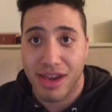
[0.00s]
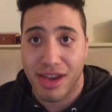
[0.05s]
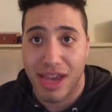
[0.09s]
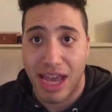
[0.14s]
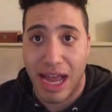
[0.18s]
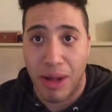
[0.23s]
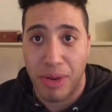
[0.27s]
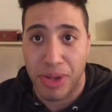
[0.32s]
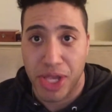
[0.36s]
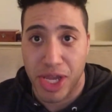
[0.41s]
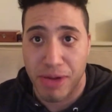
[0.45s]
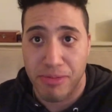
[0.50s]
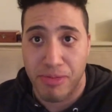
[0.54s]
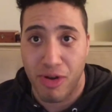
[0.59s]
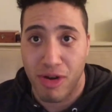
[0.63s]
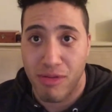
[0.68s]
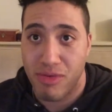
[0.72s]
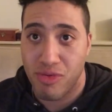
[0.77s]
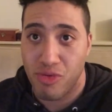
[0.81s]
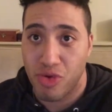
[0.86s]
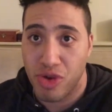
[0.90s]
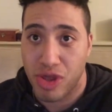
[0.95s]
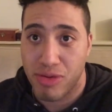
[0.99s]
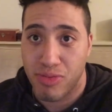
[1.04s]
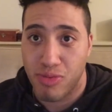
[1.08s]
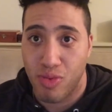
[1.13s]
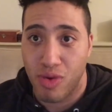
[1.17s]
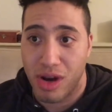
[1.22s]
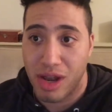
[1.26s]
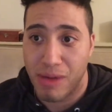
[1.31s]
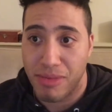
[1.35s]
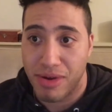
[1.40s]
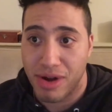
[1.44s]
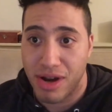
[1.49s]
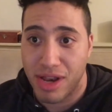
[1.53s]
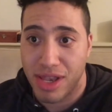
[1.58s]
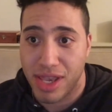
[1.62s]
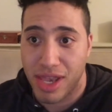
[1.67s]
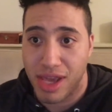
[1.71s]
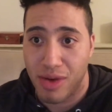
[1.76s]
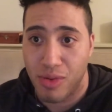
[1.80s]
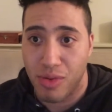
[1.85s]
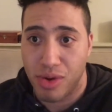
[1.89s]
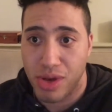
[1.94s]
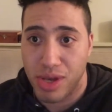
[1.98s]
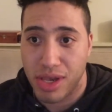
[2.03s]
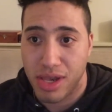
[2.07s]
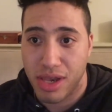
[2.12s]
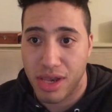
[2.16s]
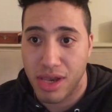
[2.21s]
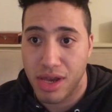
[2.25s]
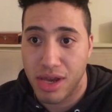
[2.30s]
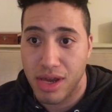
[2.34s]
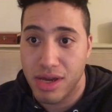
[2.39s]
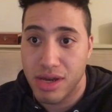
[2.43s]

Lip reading: counseling appointment with what I'm going to say was